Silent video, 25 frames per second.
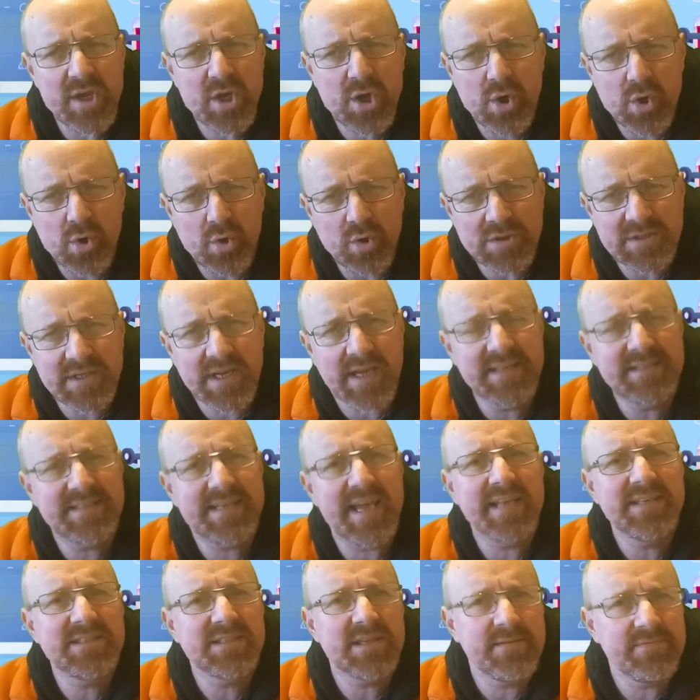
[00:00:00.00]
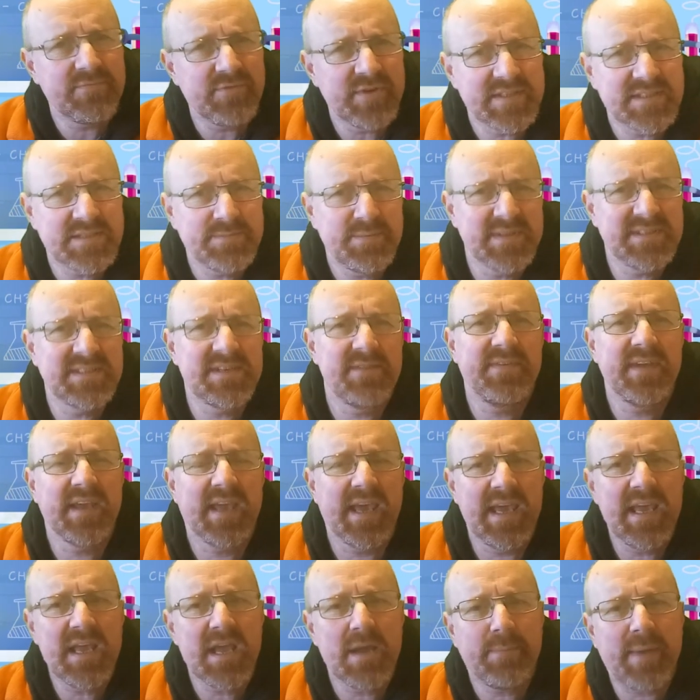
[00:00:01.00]
good contender for its specific
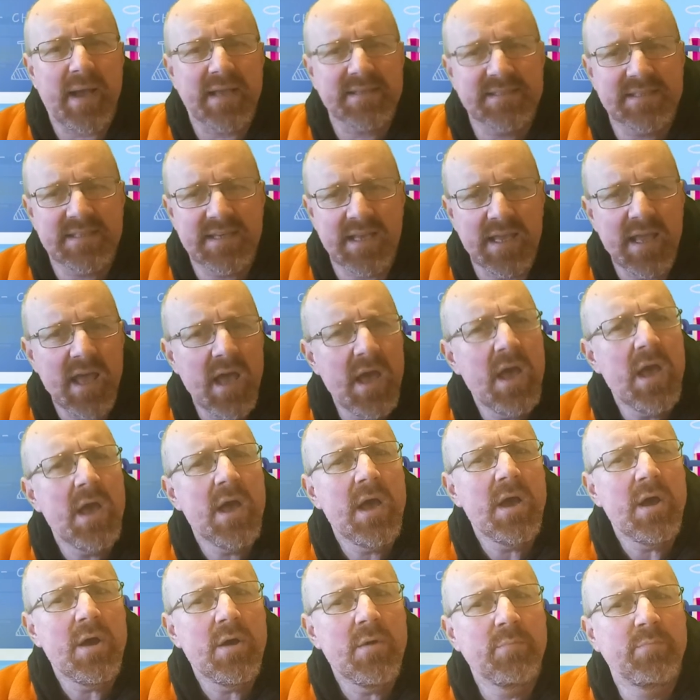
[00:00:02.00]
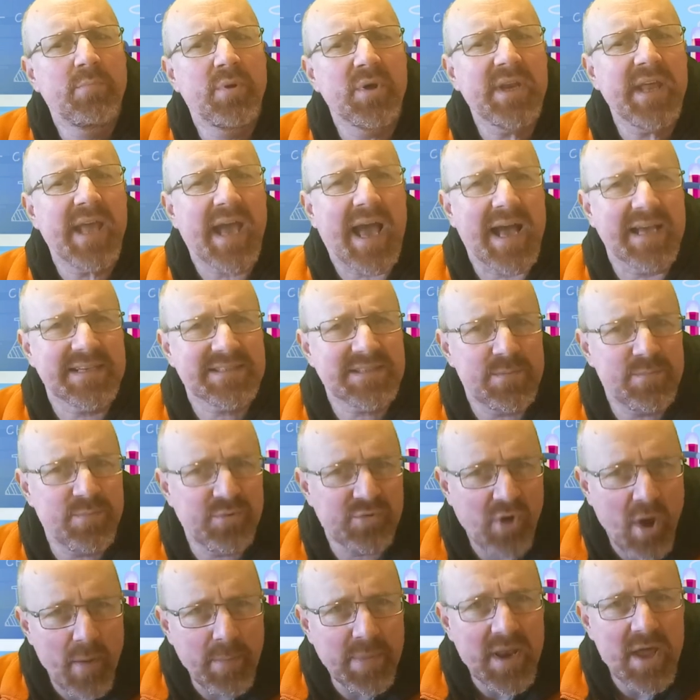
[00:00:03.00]
heat capacity, but it has a
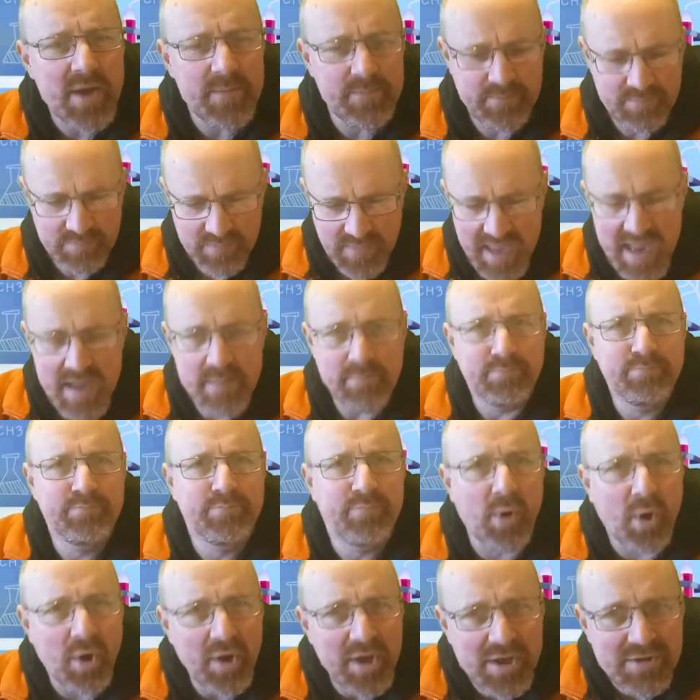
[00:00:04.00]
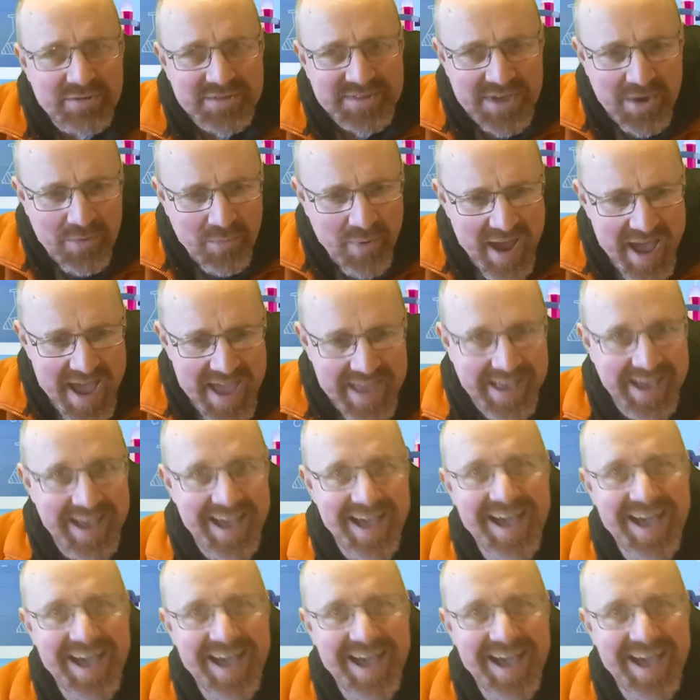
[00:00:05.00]
problem. It boils away.